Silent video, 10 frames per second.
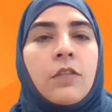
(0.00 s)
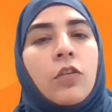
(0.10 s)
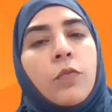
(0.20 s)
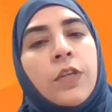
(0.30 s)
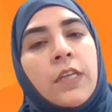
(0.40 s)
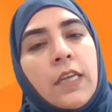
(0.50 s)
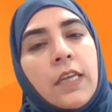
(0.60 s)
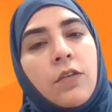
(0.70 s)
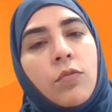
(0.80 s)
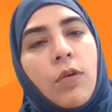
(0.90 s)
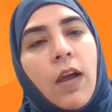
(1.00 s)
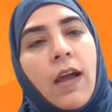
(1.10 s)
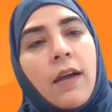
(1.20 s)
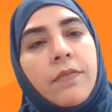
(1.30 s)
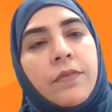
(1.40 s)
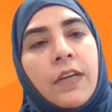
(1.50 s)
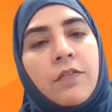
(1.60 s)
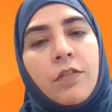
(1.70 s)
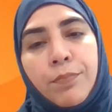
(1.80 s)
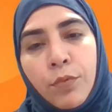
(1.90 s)
So we need to have
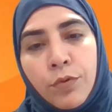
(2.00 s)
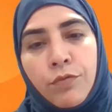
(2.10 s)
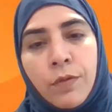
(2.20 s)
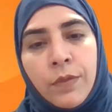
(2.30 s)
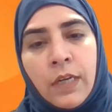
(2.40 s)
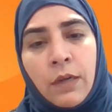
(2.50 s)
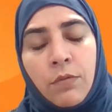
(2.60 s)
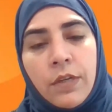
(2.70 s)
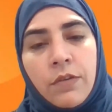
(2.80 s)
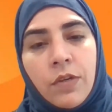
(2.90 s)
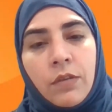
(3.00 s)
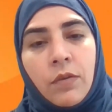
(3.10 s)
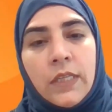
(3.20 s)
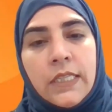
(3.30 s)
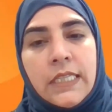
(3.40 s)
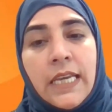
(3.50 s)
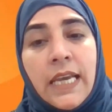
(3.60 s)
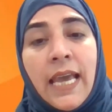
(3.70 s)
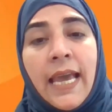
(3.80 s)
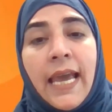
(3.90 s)
that support from the regulatory authority.
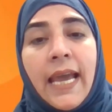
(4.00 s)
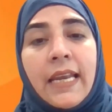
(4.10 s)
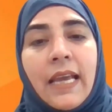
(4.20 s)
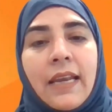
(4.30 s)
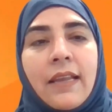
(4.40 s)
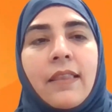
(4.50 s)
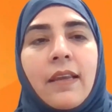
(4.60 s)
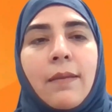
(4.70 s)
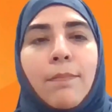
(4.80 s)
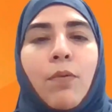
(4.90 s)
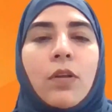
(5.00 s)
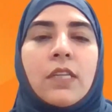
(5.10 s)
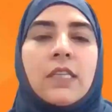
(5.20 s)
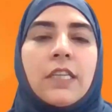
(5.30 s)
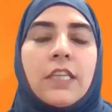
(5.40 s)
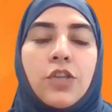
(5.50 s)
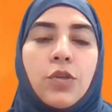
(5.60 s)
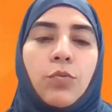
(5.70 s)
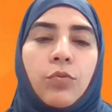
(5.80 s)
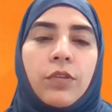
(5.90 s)
And another important
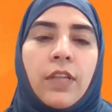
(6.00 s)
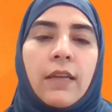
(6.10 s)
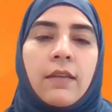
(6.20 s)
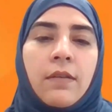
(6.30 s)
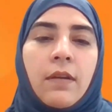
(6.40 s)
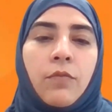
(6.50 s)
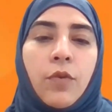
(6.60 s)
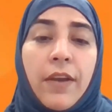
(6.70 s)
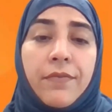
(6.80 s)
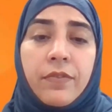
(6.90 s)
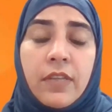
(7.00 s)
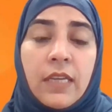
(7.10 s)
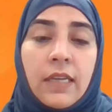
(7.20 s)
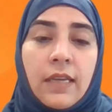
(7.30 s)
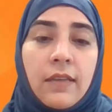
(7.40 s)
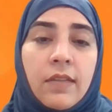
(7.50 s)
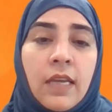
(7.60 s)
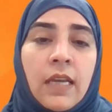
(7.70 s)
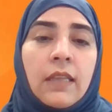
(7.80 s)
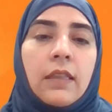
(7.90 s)
issue that we have seen is
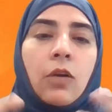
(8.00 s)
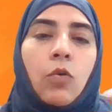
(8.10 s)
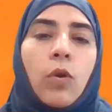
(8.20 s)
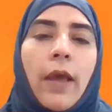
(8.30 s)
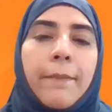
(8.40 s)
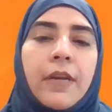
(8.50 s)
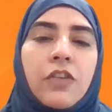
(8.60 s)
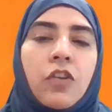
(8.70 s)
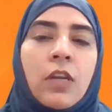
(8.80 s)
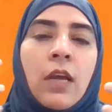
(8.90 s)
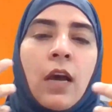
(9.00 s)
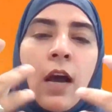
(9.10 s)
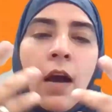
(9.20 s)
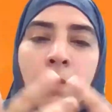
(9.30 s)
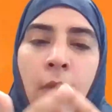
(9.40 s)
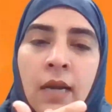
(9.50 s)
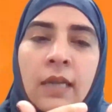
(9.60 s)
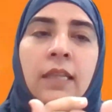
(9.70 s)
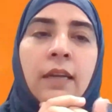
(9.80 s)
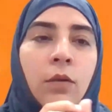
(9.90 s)
the collaboration
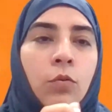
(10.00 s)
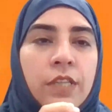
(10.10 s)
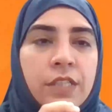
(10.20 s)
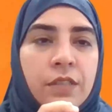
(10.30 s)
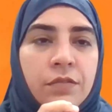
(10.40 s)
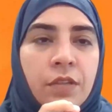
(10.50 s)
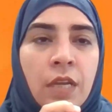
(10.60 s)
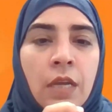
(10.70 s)
among the regulators.